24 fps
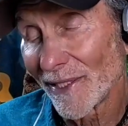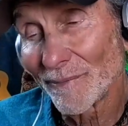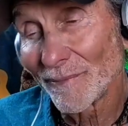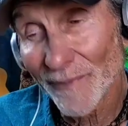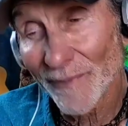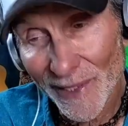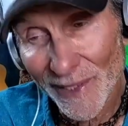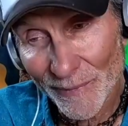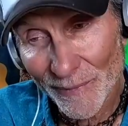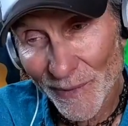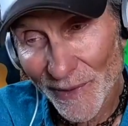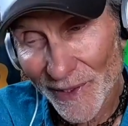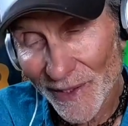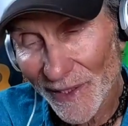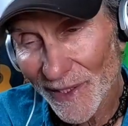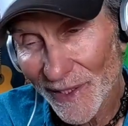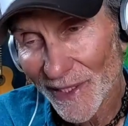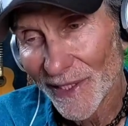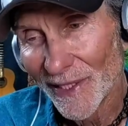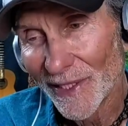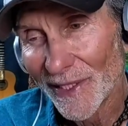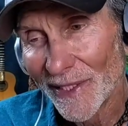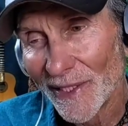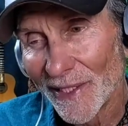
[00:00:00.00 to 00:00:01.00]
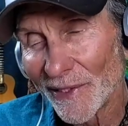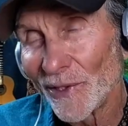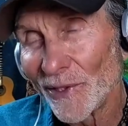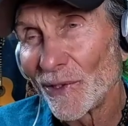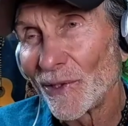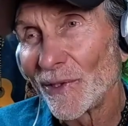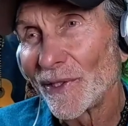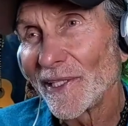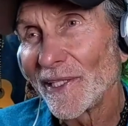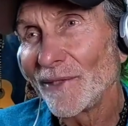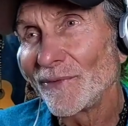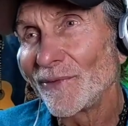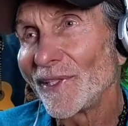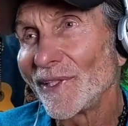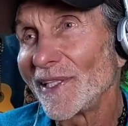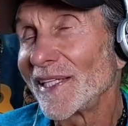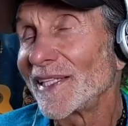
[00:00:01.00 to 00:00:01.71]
and maybe, even